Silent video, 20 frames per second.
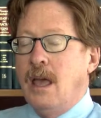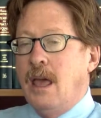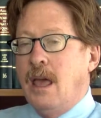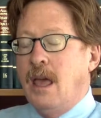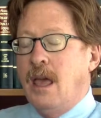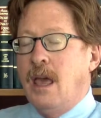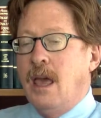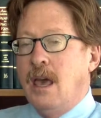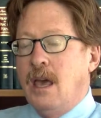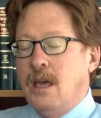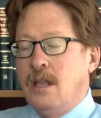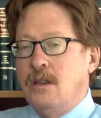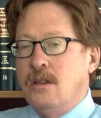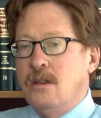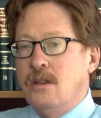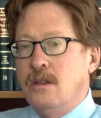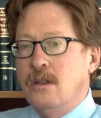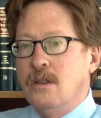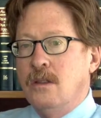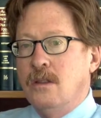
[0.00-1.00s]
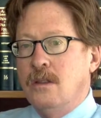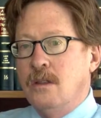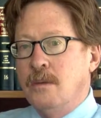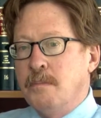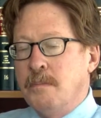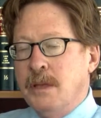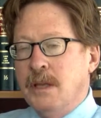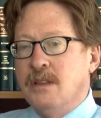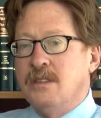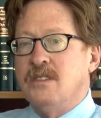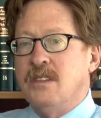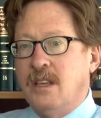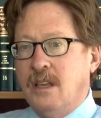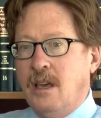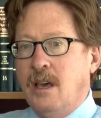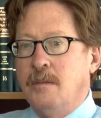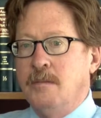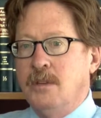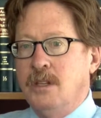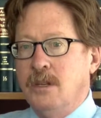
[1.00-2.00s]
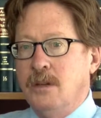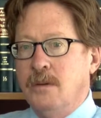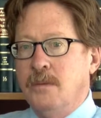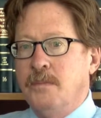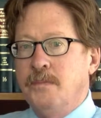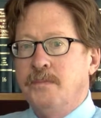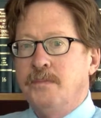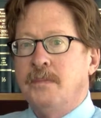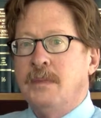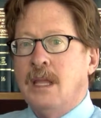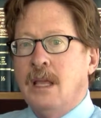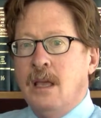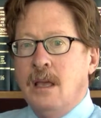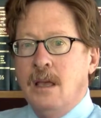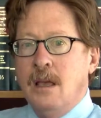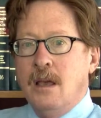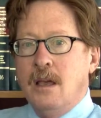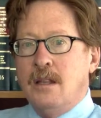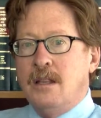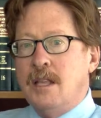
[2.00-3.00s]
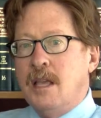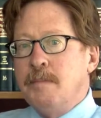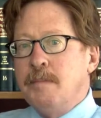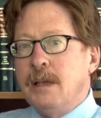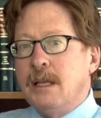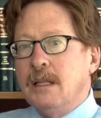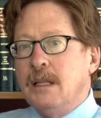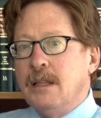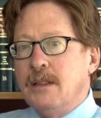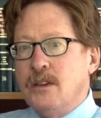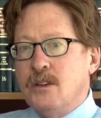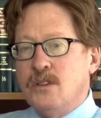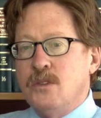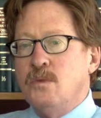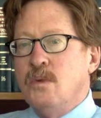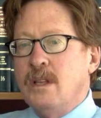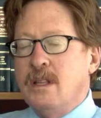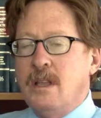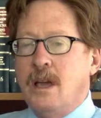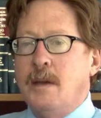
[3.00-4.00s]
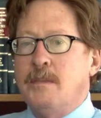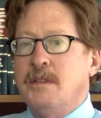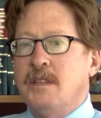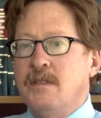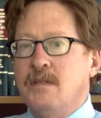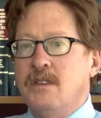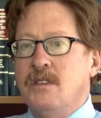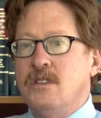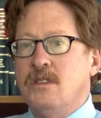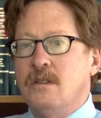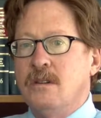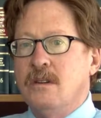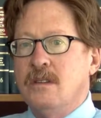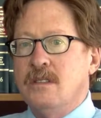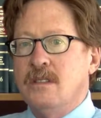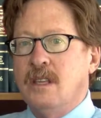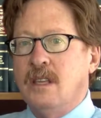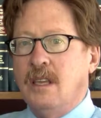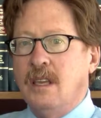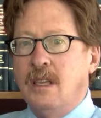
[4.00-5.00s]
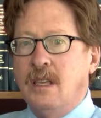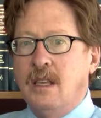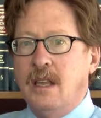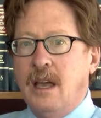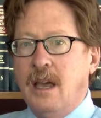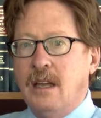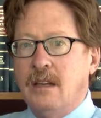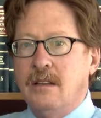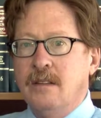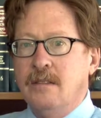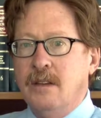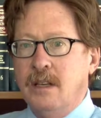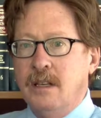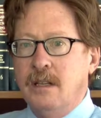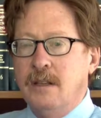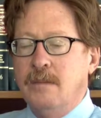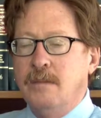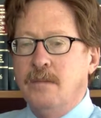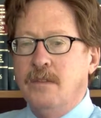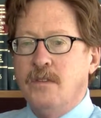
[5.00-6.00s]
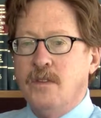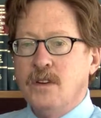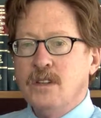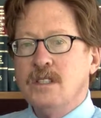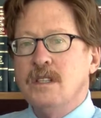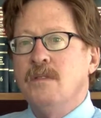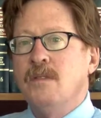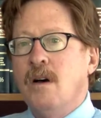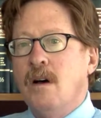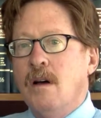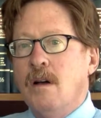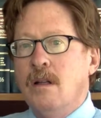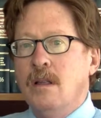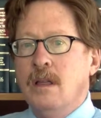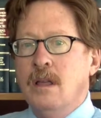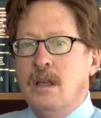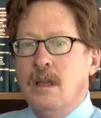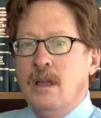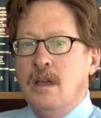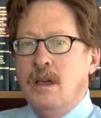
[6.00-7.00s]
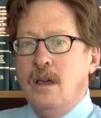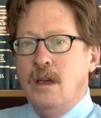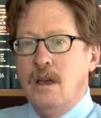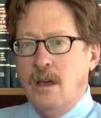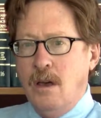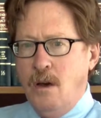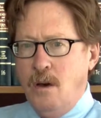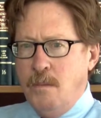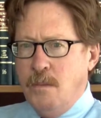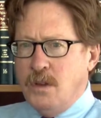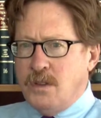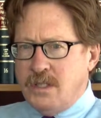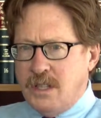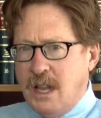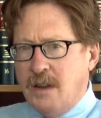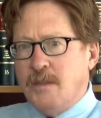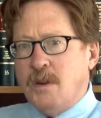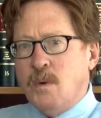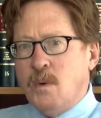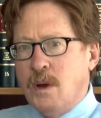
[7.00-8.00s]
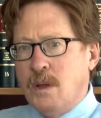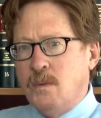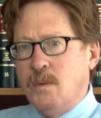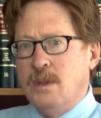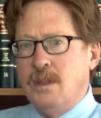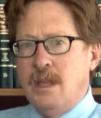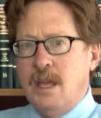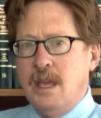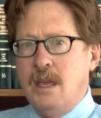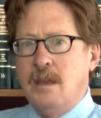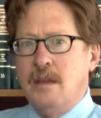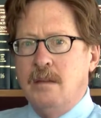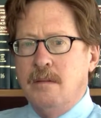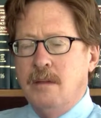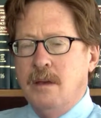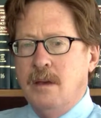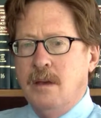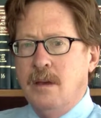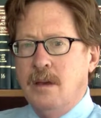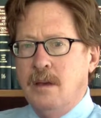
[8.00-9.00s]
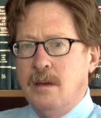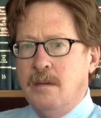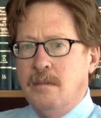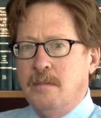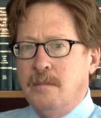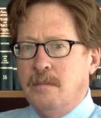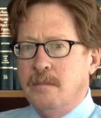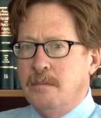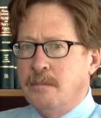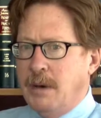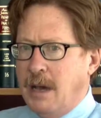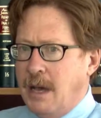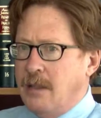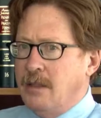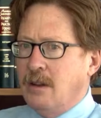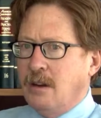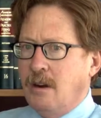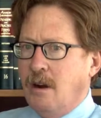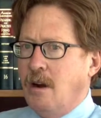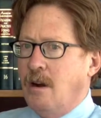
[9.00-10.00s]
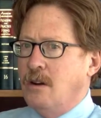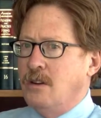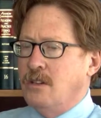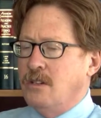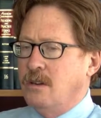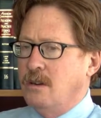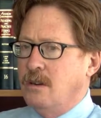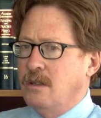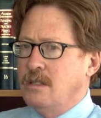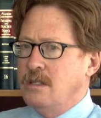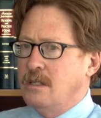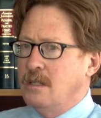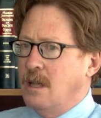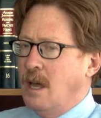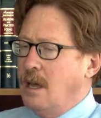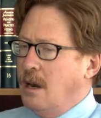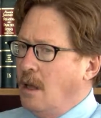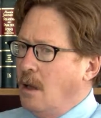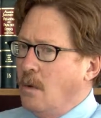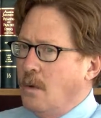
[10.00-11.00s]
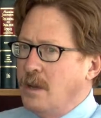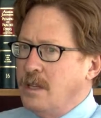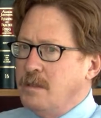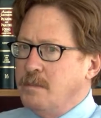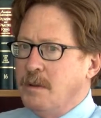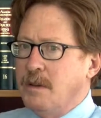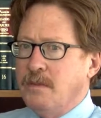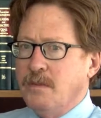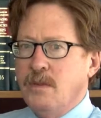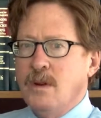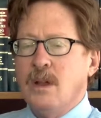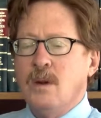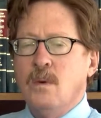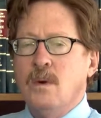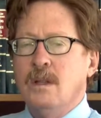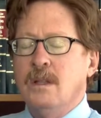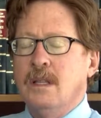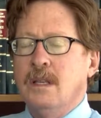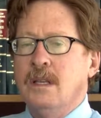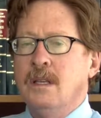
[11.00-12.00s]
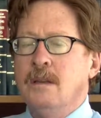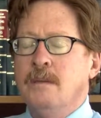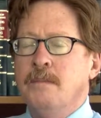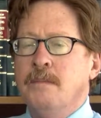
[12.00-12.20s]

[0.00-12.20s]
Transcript: and the bills that come due. Typically, there's three types of insurance that can get activated. First of all, almost everyone, when they buy their car insurance, not always, but frequently,